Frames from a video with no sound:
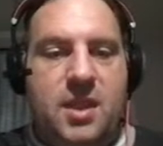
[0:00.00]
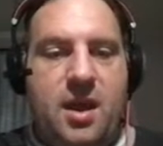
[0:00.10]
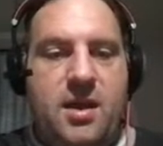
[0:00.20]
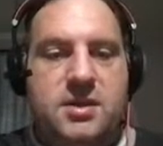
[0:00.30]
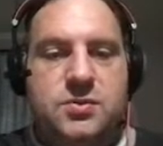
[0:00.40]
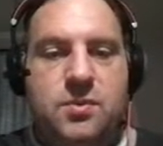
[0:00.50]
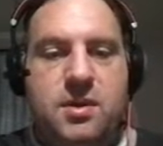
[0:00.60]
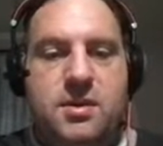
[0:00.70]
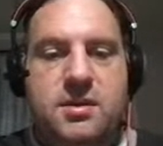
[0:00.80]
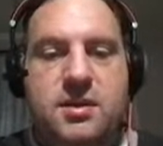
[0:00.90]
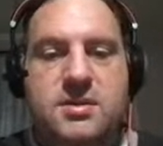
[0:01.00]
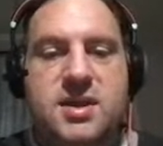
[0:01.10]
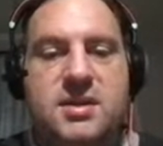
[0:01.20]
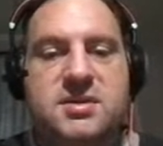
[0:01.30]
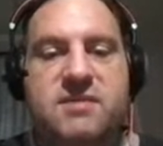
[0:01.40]
IS1
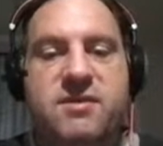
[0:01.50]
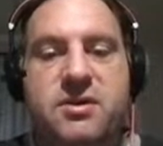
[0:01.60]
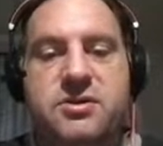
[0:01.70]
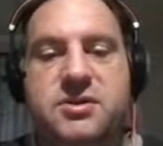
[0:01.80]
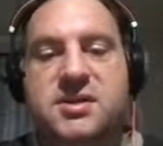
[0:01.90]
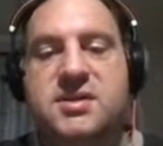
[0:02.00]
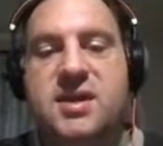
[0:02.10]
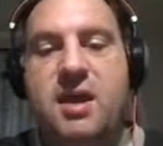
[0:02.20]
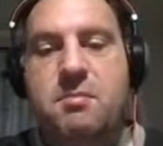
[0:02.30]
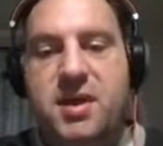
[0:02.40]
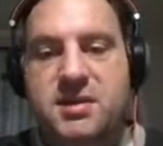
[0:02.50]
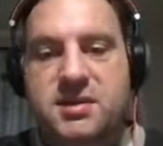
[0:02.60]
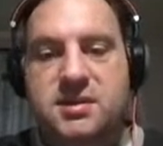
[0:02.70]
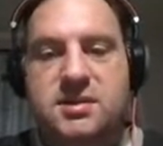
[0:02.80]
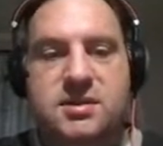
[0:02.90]
contains 768
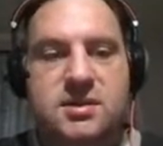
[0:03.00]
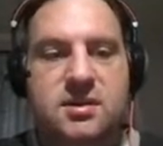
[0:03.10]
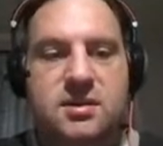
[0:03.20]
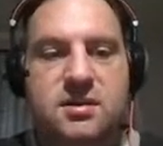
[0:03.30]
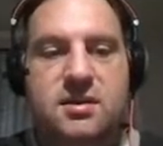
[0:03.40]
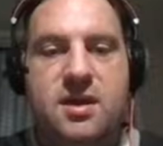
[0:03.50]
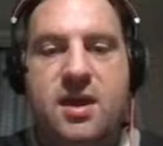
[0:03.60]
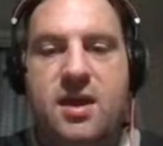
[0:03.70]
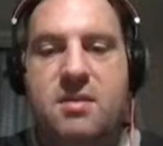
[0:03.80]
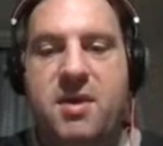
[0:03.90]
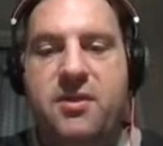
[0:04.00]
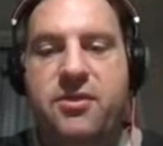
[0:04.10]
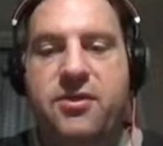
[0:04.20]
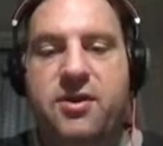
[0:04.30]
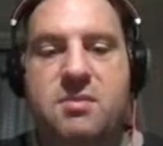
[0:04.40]
bases, and about
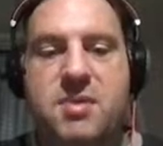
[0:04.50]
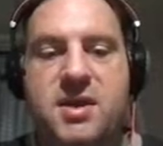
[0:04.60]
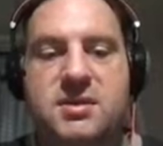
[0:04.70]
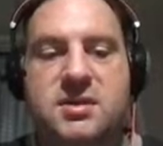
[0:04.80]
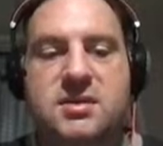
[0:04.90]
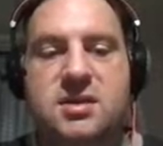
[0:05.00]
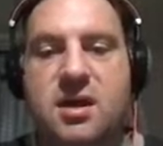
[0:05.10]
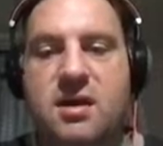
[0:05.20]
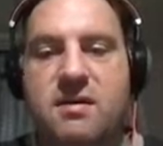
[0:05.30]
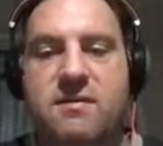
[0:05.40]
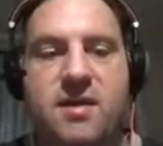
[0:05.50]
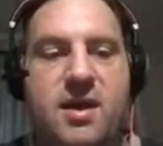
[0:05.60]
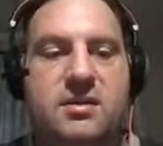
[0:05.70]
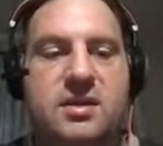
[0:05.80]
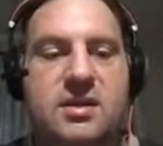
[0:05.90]
30 bases
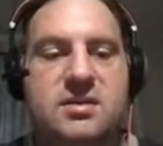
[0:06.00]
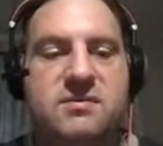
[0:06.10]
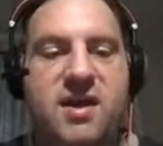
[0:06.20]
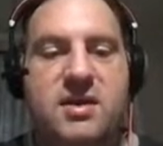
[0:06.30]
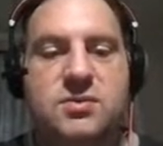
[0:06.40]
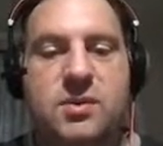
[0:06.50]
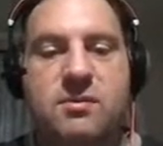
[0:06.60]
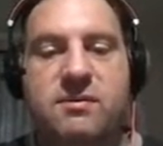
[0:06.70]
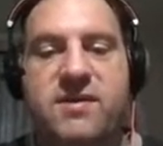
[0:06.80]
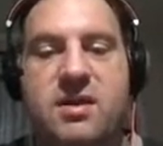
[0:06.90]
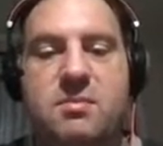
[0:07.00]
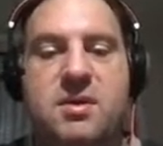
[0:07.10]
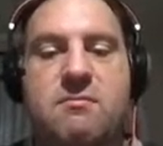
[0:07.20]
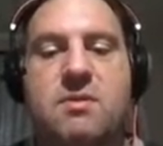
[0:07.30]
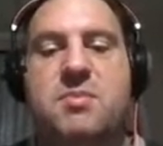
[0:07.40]
at the ends of IS1 were found to
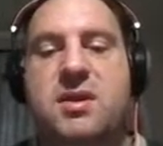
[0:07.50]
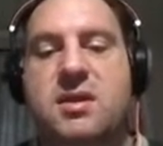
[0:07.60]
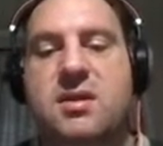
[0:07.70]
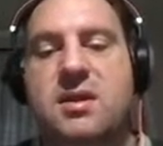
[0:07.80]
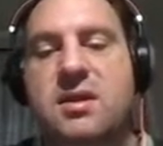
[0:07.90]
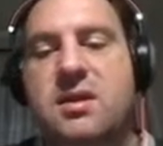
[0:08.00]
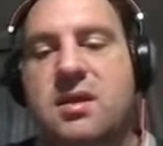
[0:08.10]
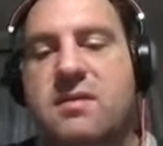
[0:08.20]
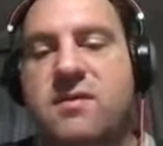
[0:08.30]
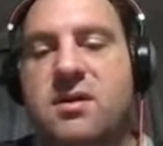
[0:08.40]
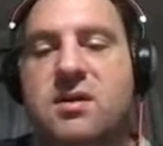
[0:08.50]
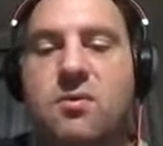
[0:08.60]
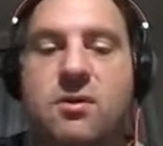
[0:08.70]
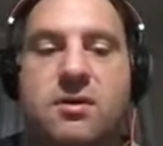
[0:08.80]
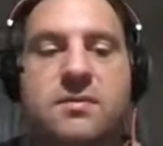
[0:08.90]
be repeated in an inverted
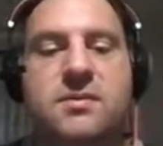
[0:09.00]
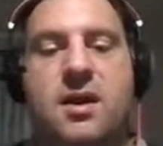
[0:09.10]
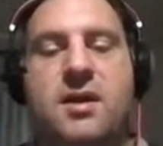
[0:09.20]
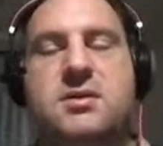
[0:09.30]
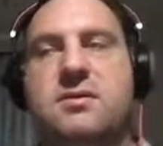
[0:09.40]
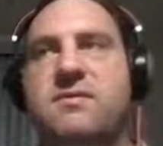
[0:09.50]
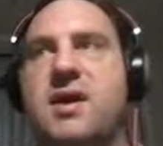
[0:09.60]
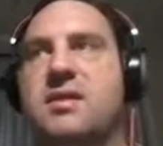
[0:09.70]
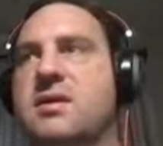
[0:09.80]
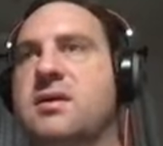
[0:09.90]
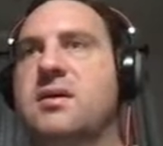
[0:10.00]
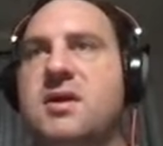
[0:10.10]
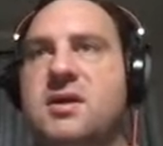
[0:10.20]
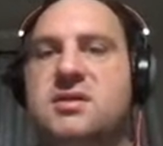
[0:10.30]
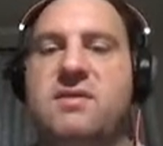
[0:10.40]
order. All right, so you've got the
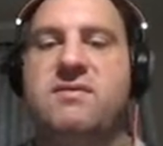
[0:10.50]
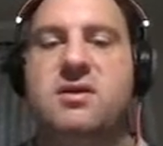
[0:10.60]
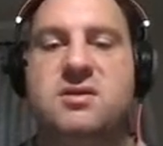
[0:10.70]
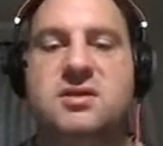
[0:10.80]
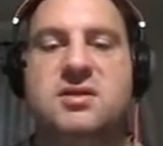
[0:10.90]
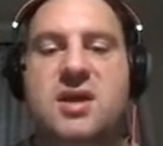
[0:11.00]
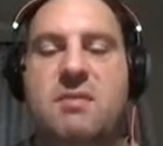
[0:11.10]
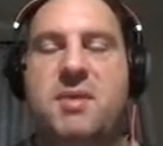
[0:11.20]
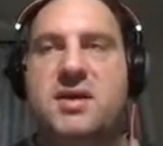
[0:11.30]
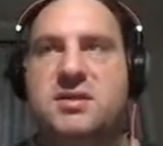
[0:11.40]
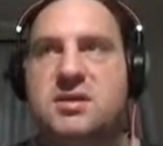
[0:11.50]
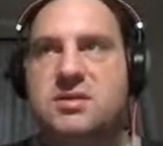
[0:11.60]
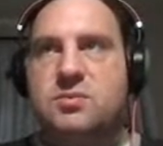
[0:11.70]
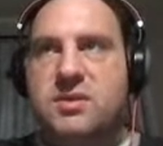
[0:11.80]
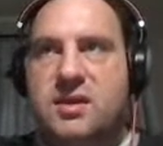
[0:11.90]
768
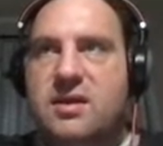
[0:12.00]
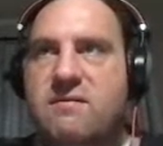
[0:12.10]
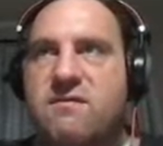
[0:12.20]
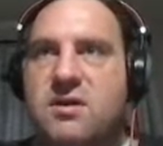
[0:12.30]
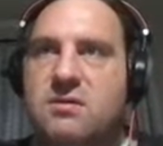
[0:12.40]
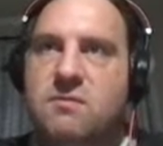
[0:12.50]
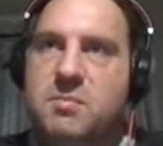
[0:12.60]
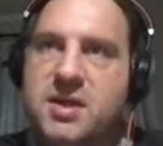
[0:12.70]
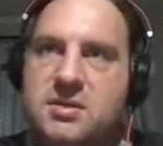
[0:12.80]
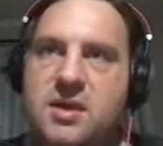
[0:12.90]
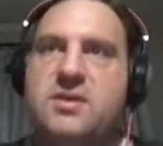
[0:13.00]
bases with the inverted repeats on